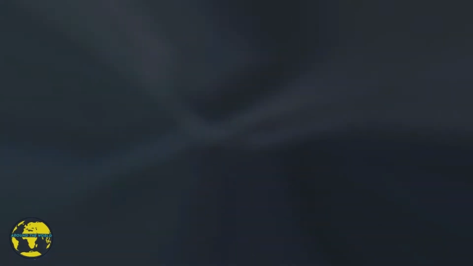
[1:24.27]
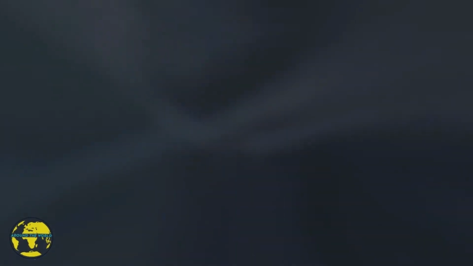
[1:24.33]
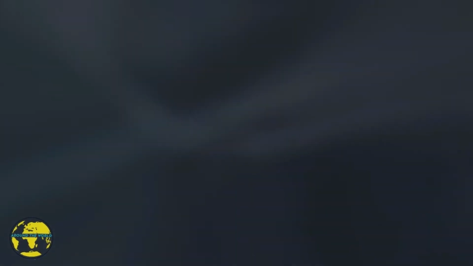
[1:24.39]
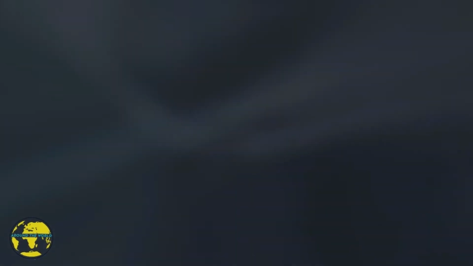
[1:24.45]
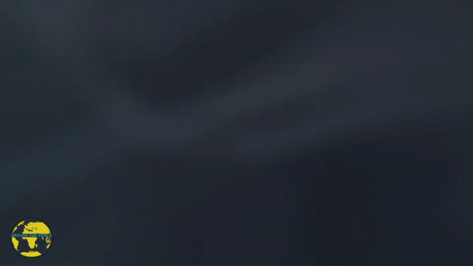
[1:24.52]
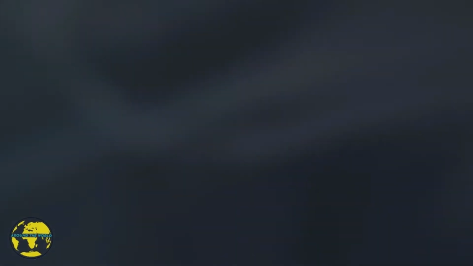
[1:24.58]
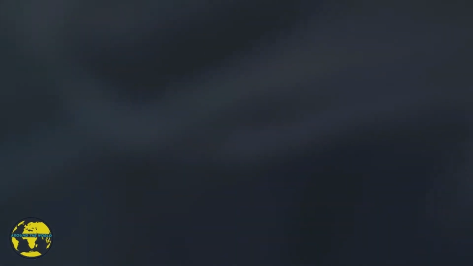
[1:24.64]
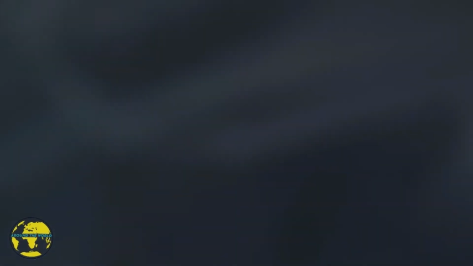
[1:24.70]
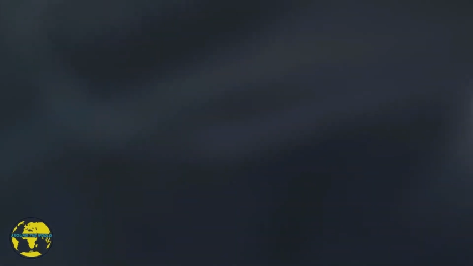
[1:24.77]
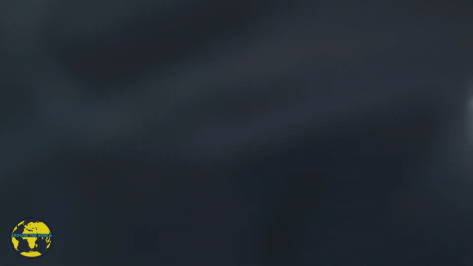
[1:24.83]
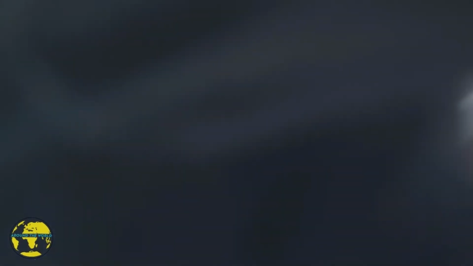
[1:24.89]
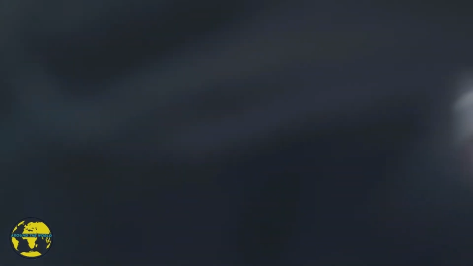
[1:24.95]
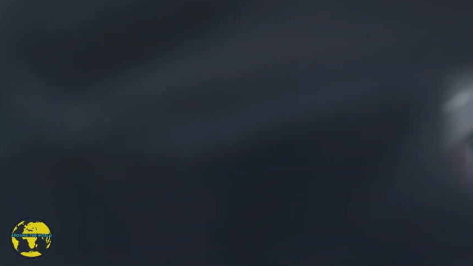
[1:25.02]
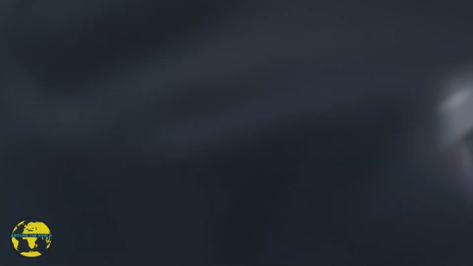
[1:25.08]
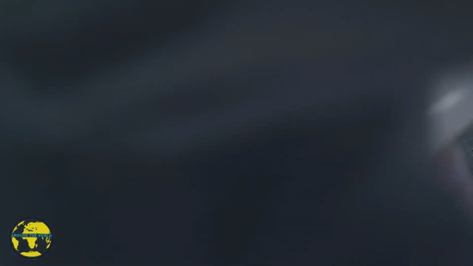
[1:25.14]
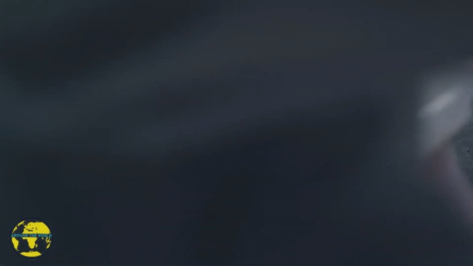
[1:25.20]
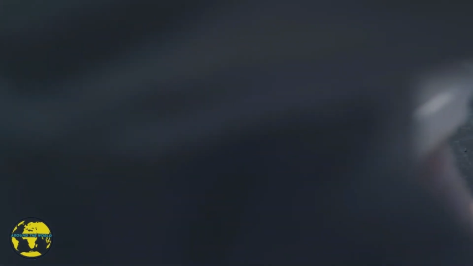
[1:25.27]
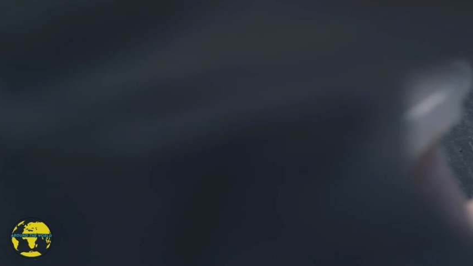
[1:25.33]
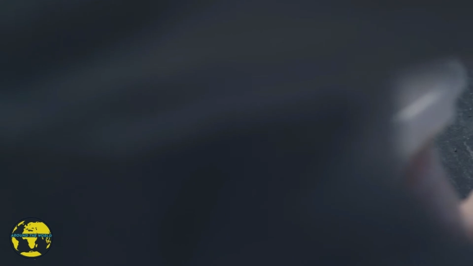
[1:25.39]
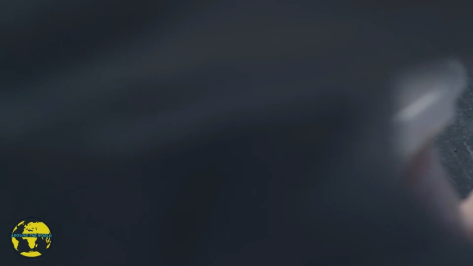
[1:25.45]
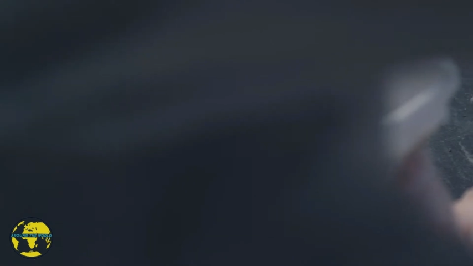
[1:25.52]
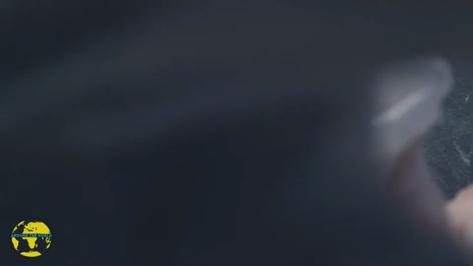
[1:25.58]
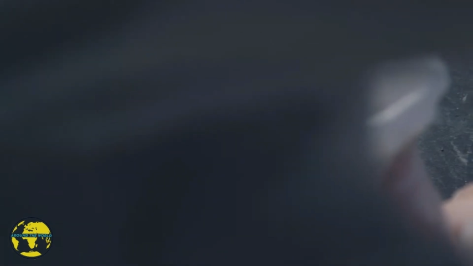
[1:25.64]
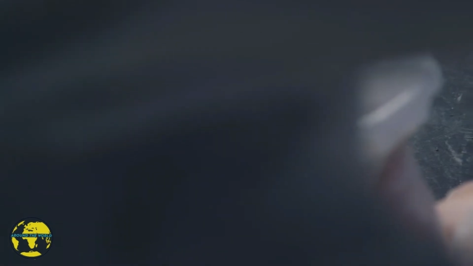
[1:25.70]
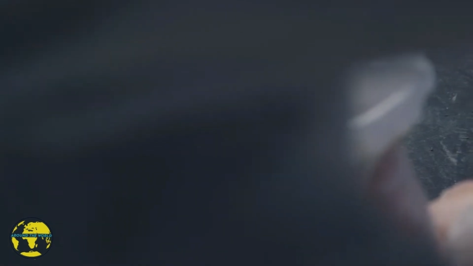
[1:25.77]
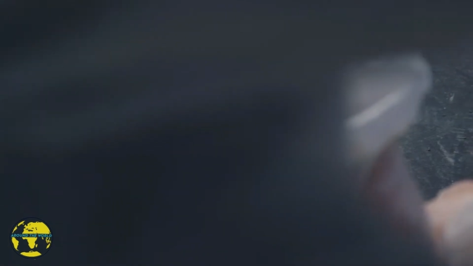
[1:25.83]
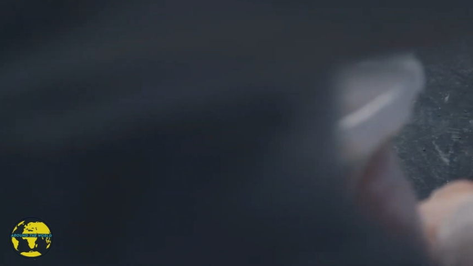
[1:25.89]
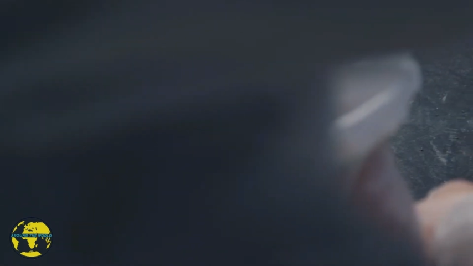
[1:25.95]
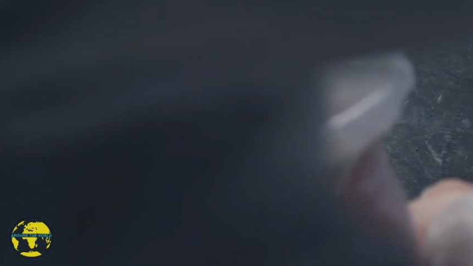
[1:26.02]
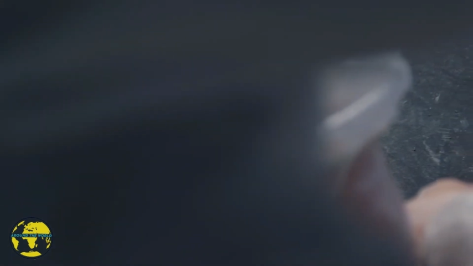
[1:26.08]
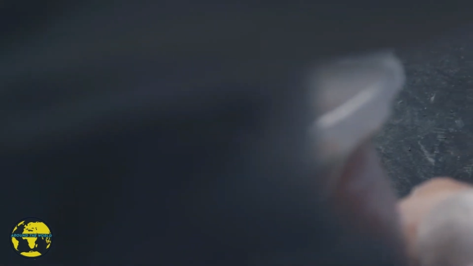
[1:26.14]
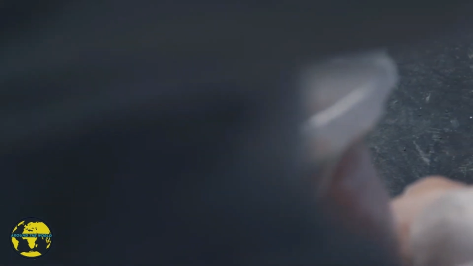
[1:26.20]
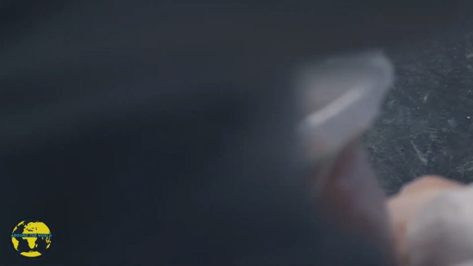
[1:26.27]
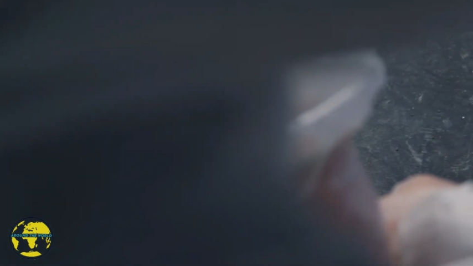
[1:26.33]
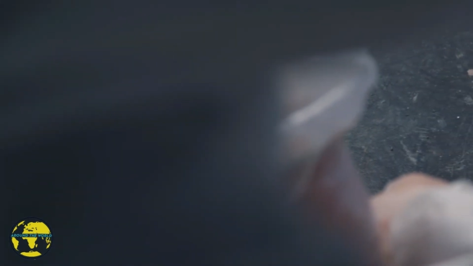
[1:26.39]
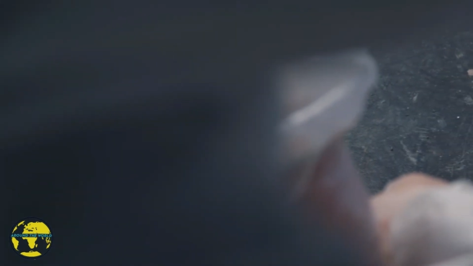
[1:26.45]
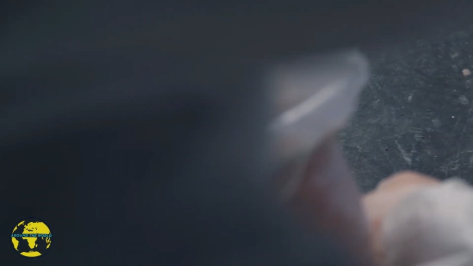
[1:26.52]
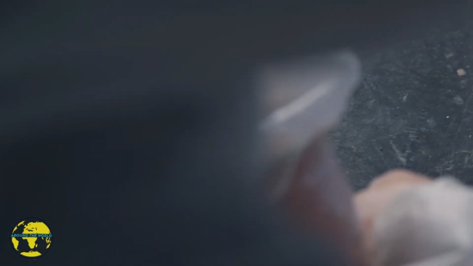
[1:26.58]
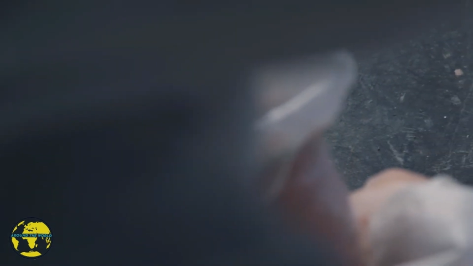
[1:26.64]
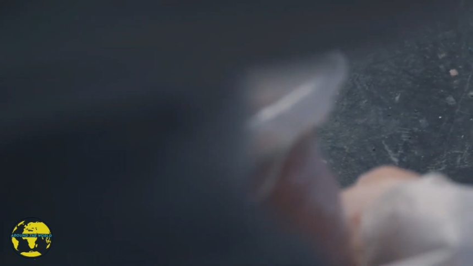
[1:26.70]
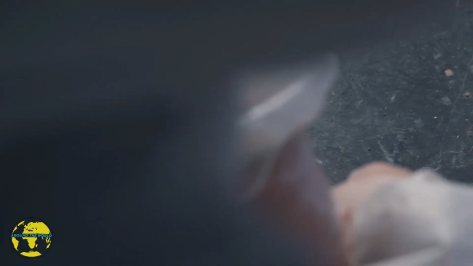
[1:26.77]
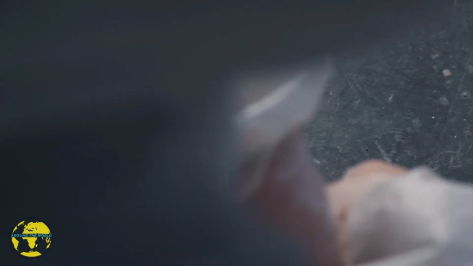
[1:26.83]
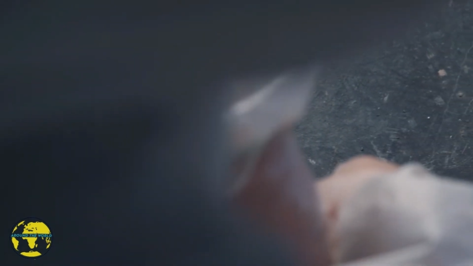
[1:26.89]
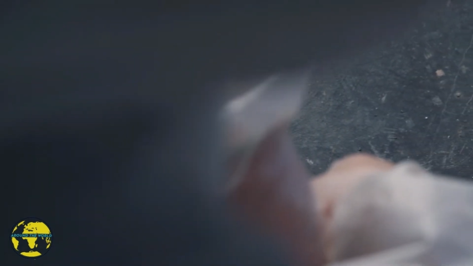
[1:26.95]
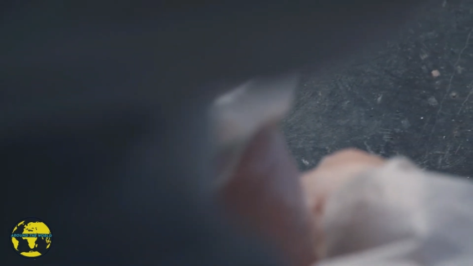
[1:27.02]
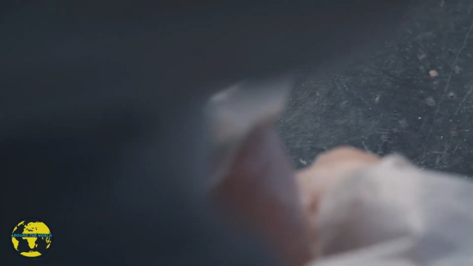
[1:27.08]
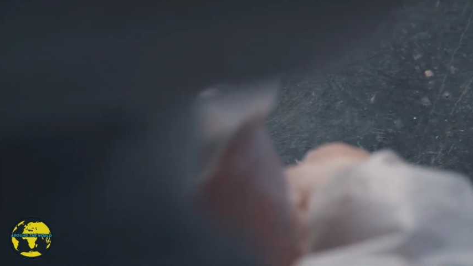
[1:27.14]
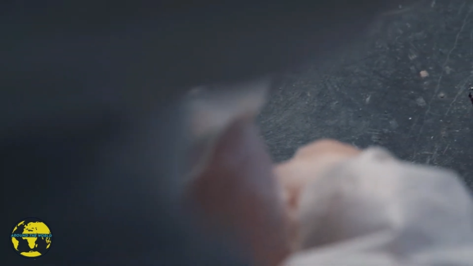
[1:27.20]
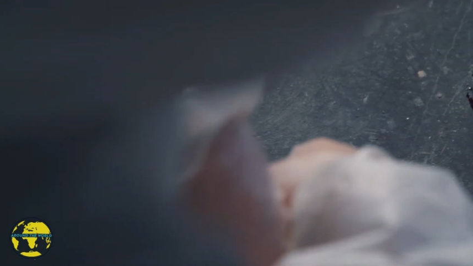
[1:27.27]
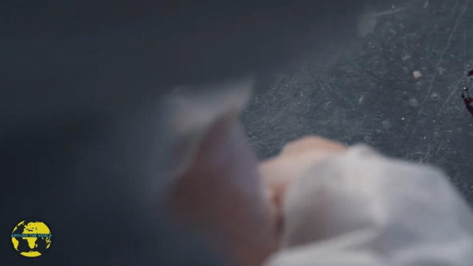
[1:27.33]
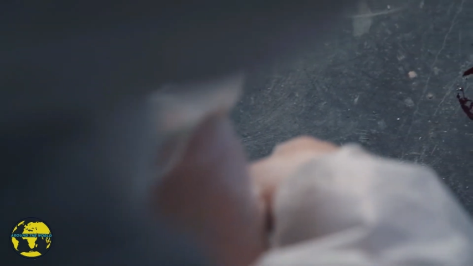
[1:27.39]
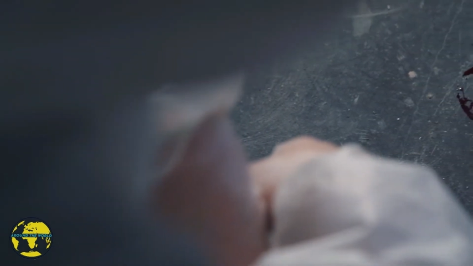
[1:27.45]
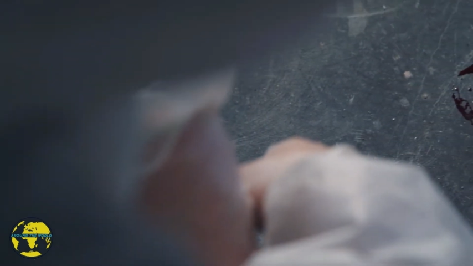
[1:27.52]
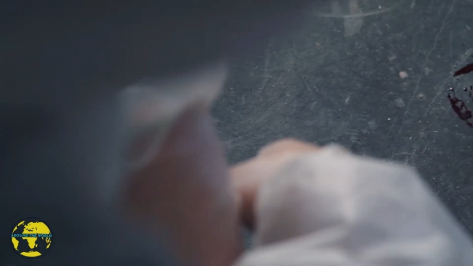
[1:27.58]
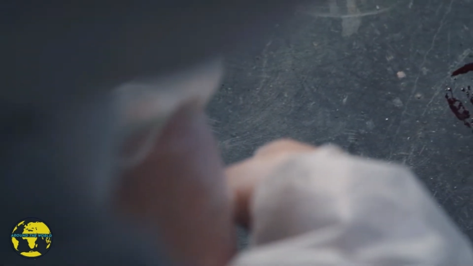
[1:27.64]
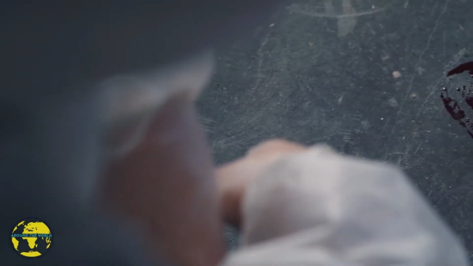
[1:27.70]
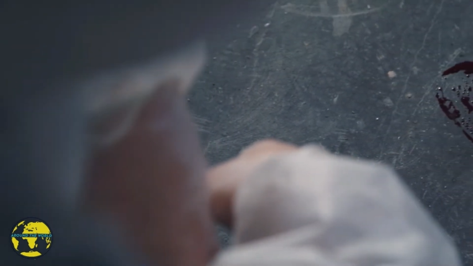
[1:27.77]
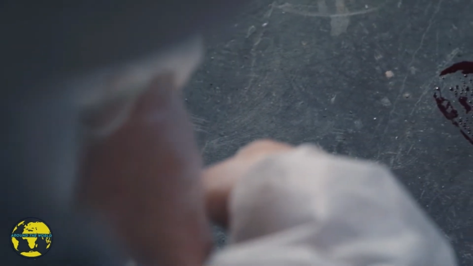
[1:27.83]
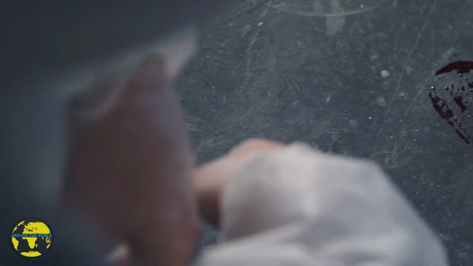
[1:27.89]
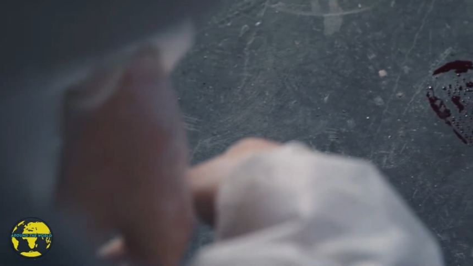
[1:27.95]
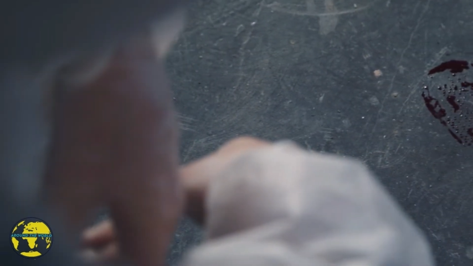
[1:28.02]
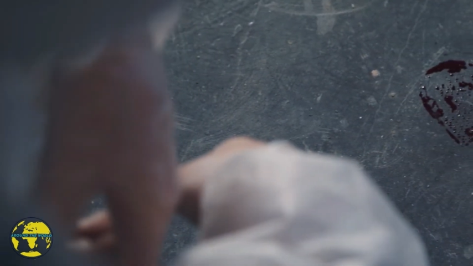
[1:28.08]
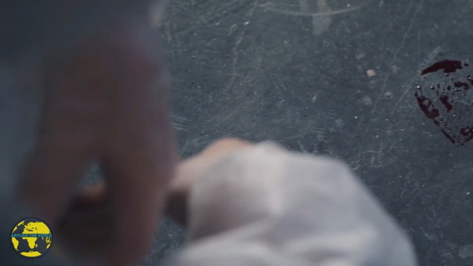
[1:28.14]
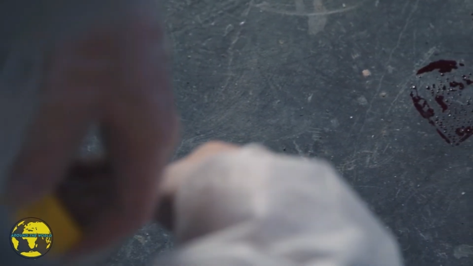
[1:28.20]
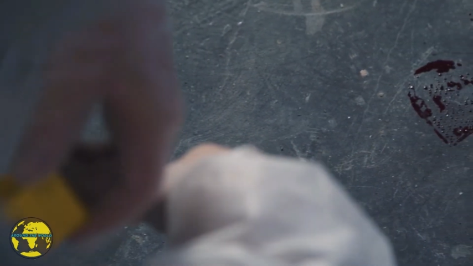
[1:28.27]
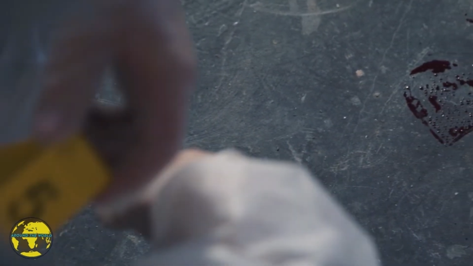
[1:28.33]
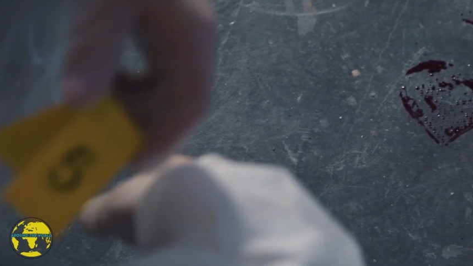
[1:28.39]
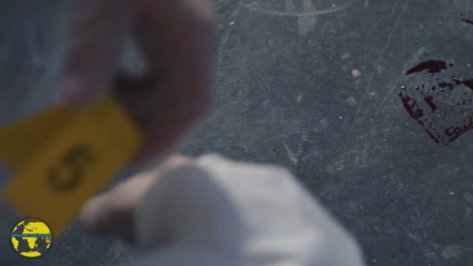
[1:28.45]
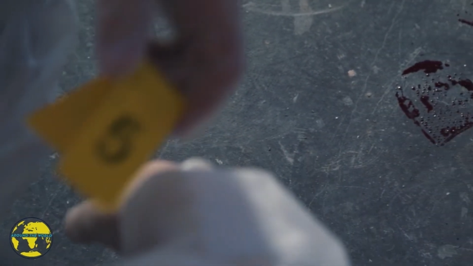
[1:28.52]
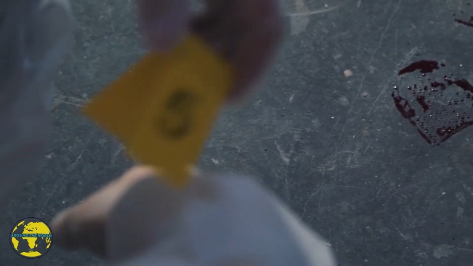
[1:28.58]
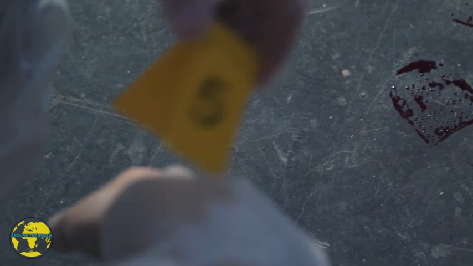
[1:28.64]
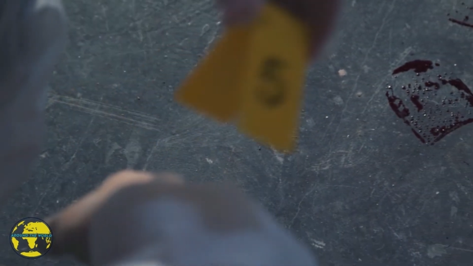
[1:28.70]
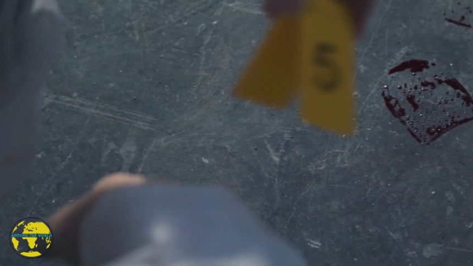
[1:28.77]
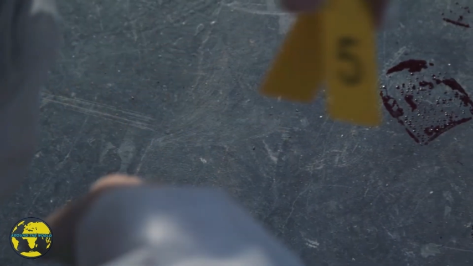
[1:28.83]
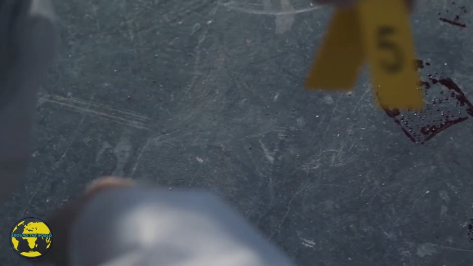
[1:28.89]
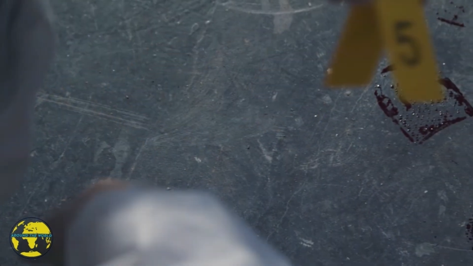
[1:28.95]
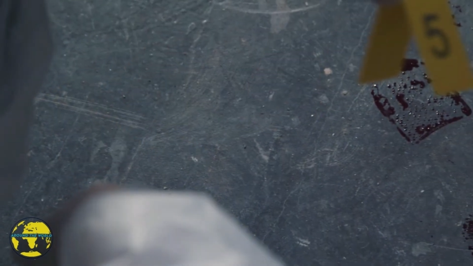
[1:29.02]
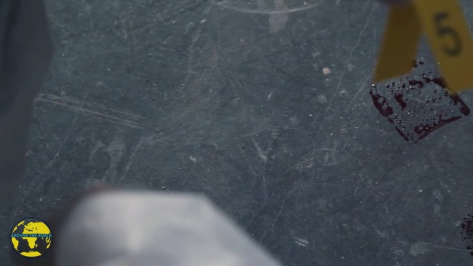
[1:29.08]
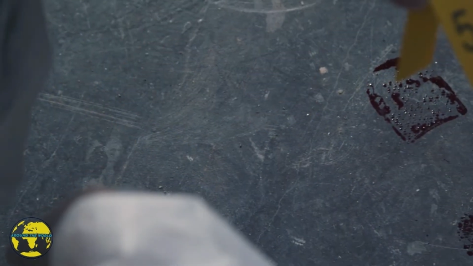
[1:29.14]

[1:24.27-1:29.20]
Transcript: [unreadable: no face in view]